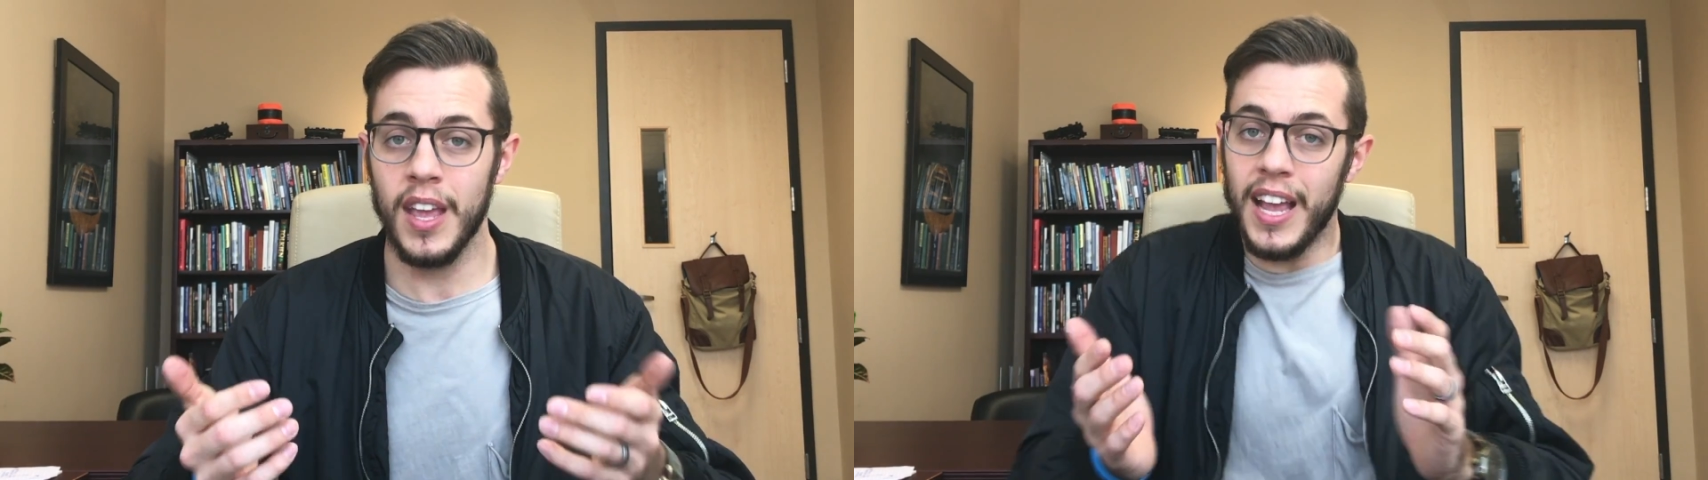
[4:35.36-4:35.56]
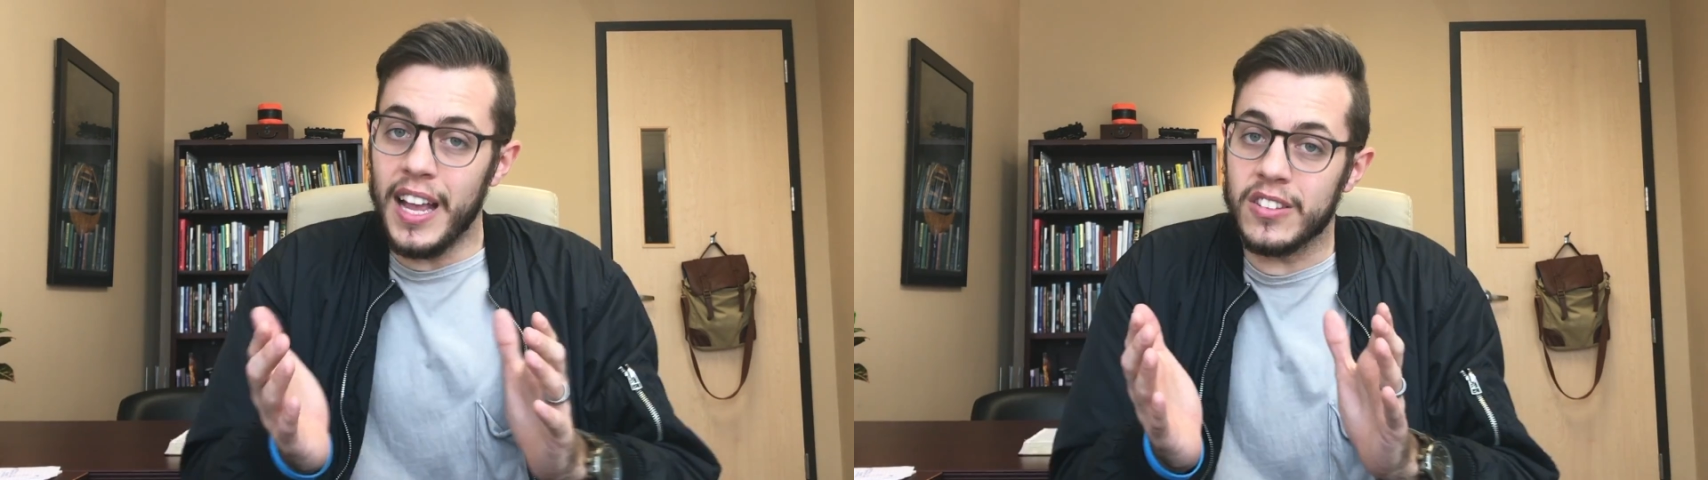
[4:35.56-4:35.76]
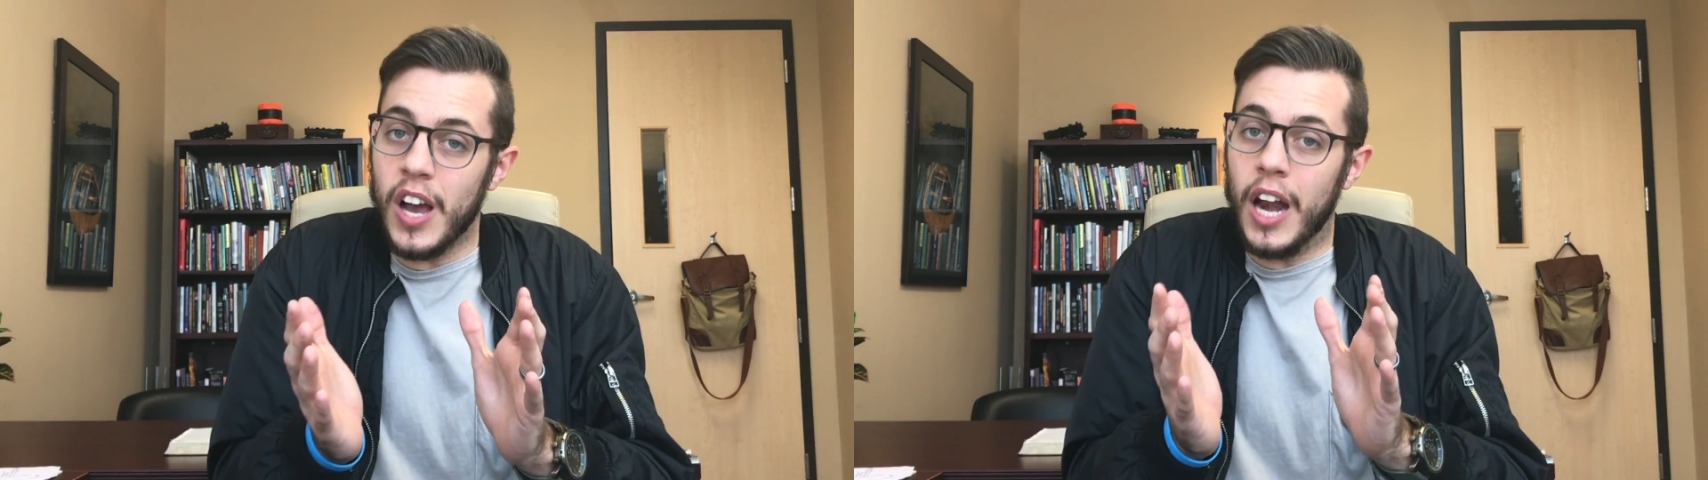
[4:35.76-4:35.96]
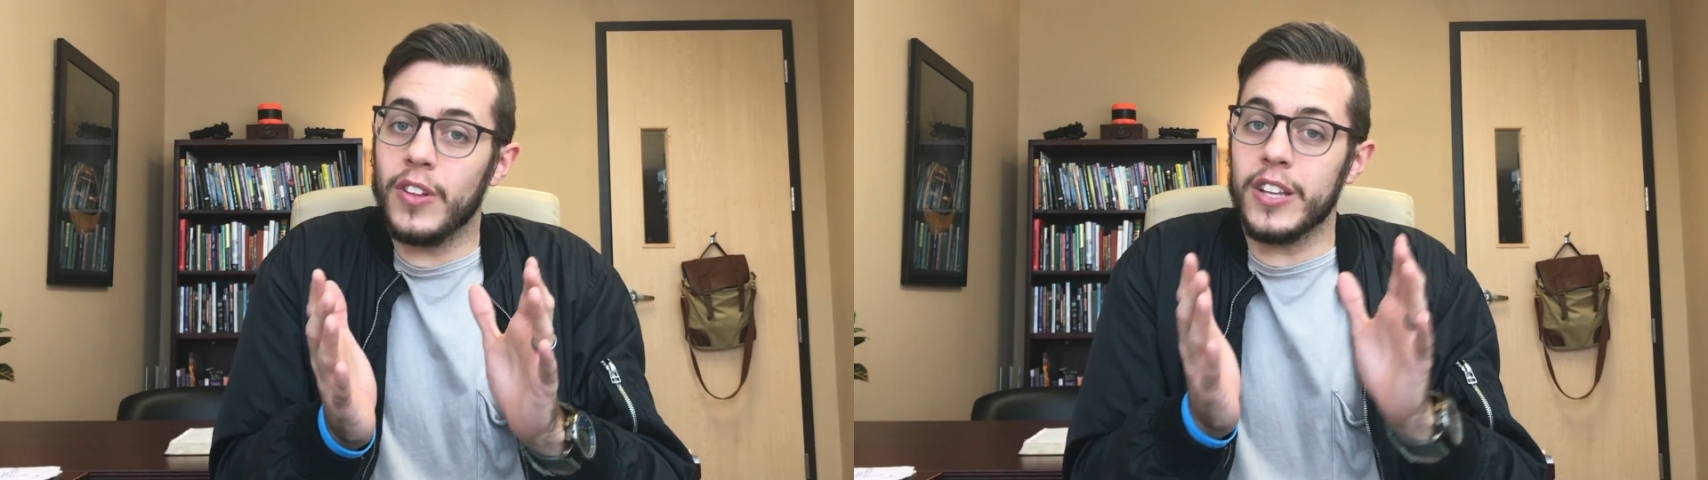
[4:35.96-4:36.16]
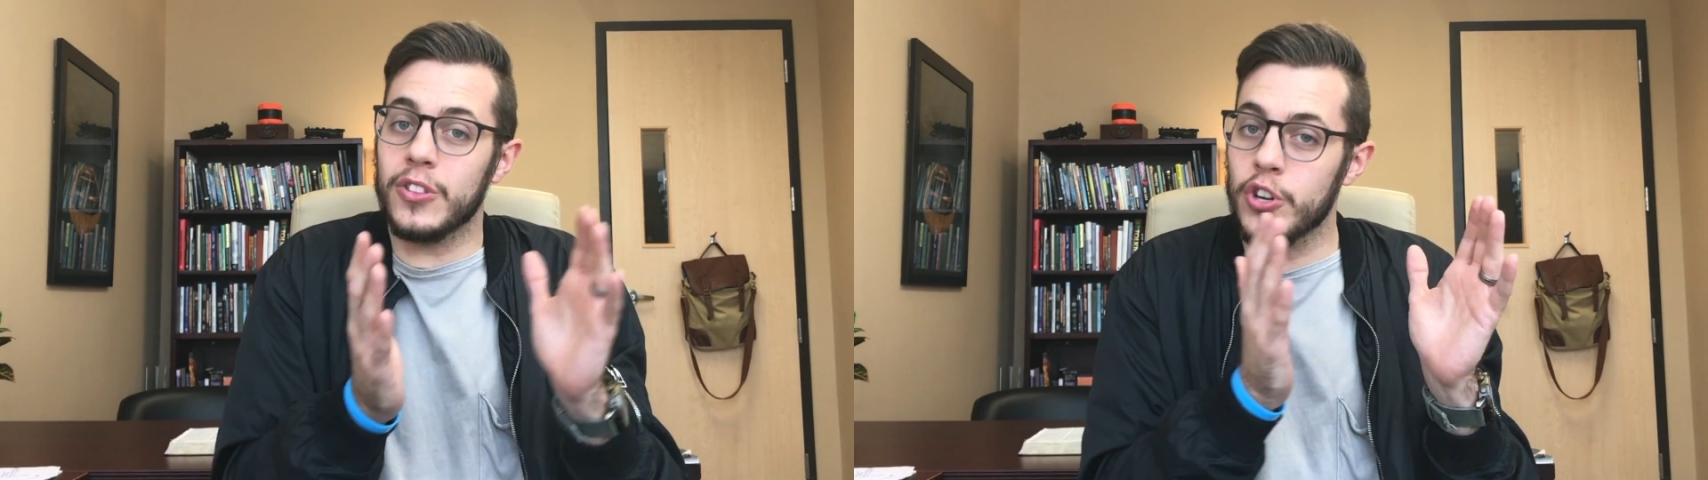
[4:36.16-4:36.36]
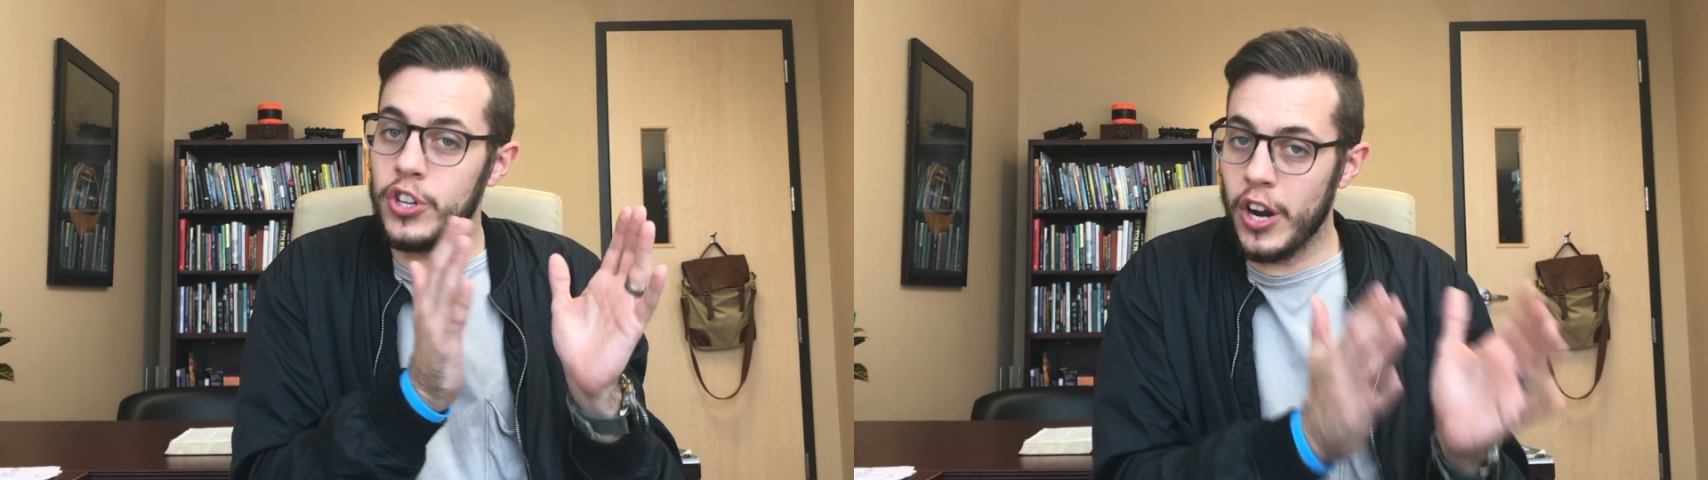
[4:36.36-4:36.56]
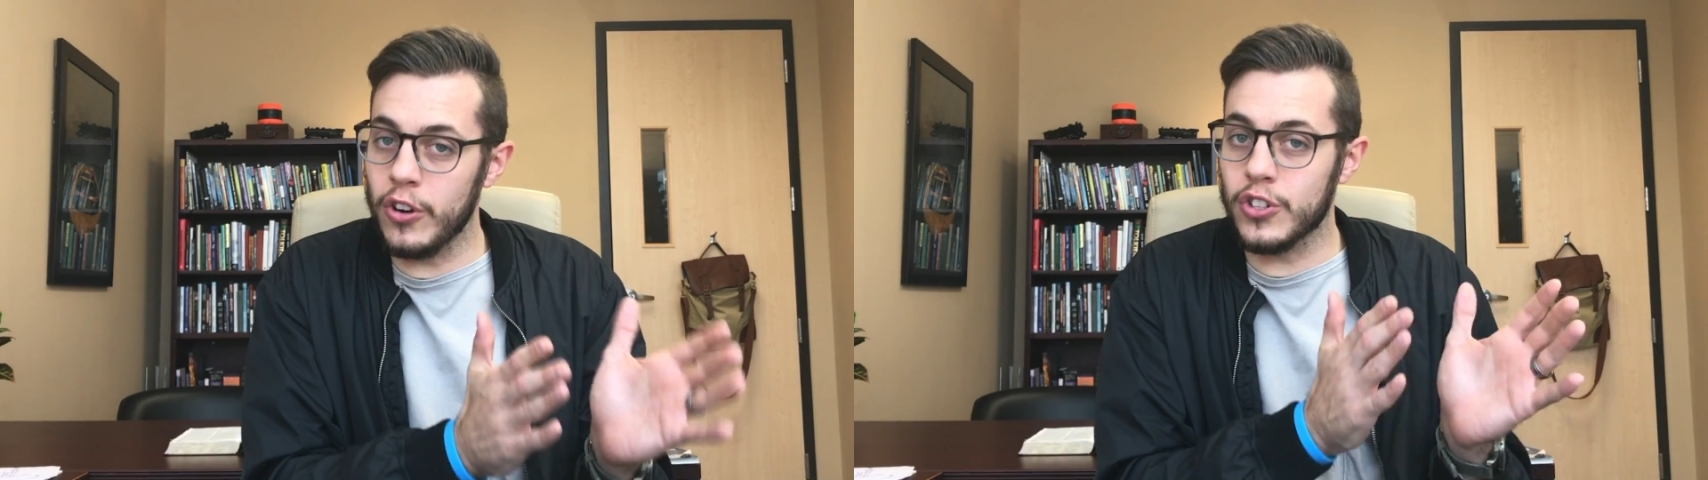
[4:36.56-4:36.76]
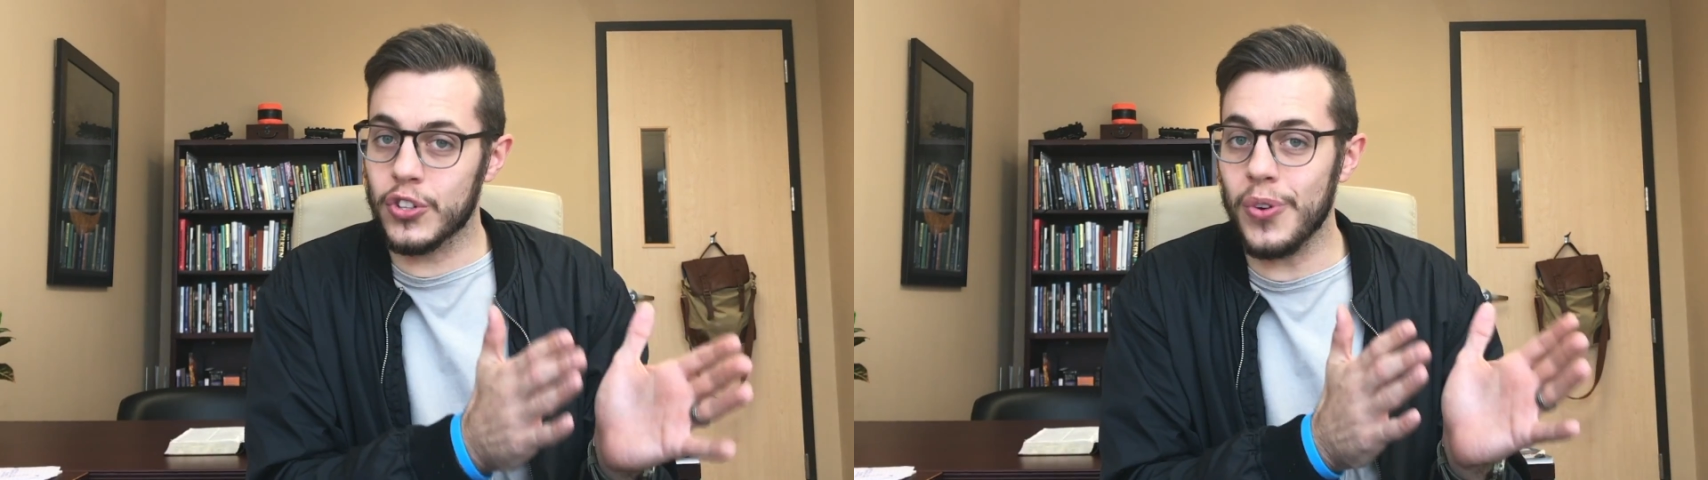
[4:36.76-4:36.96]
it's kind of like there's
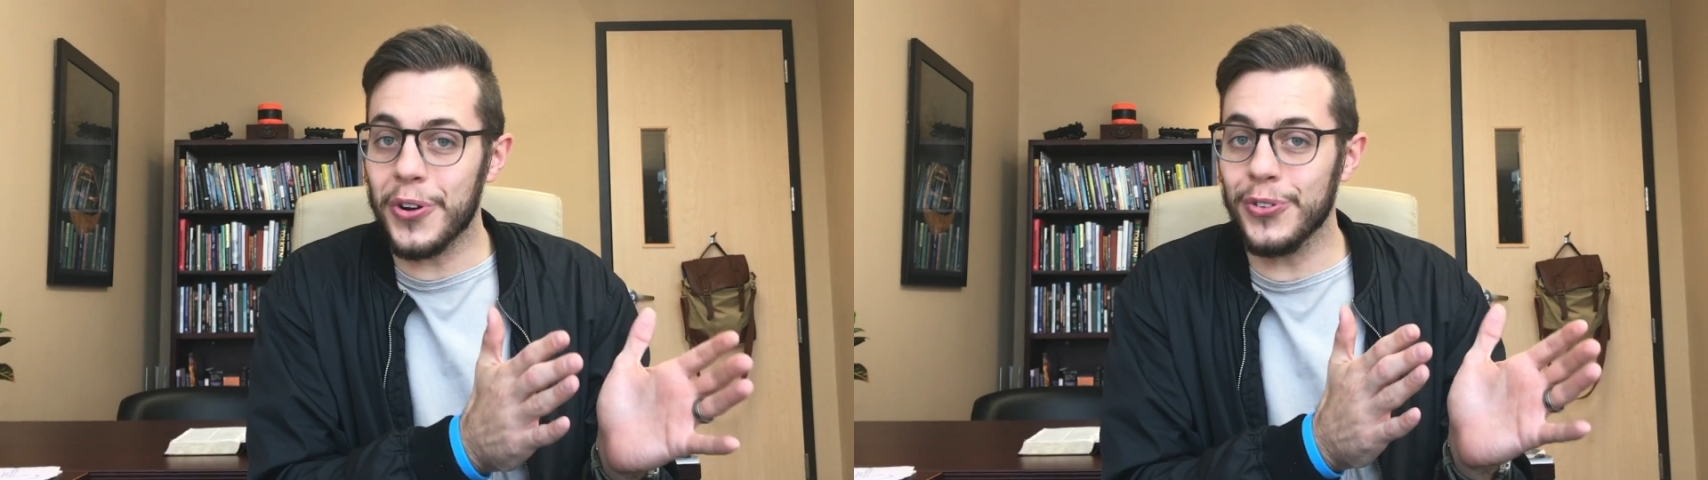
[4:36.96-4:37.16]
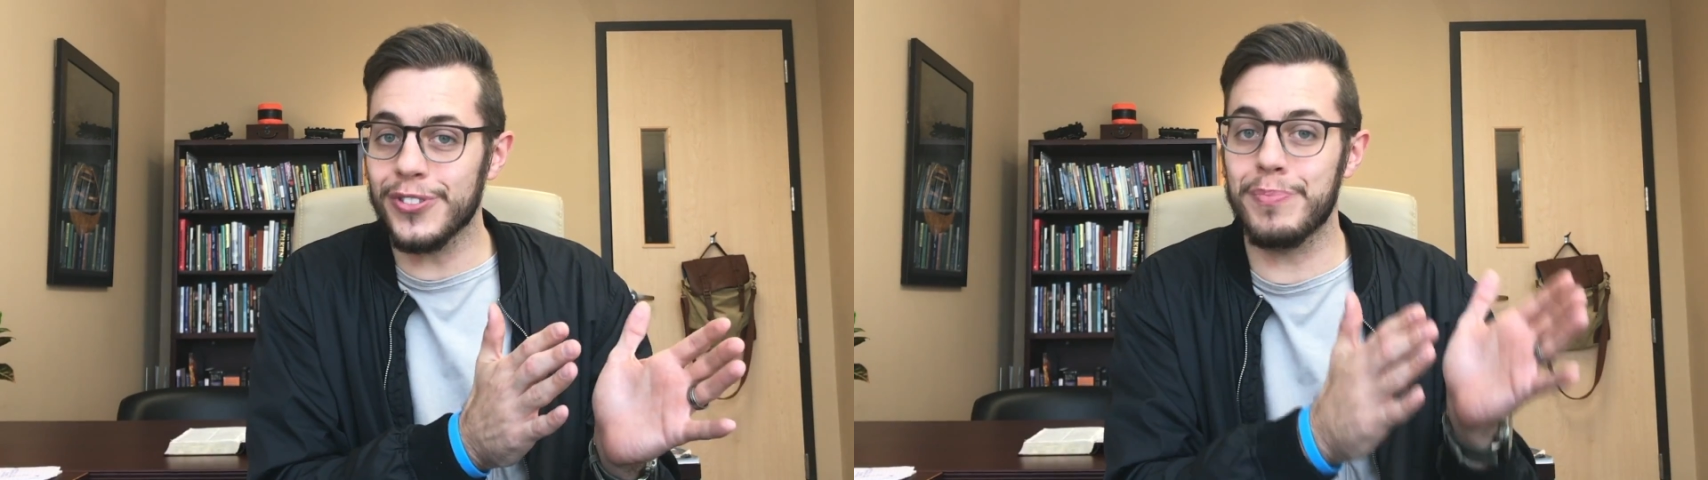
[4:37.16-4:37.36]
shared struggles,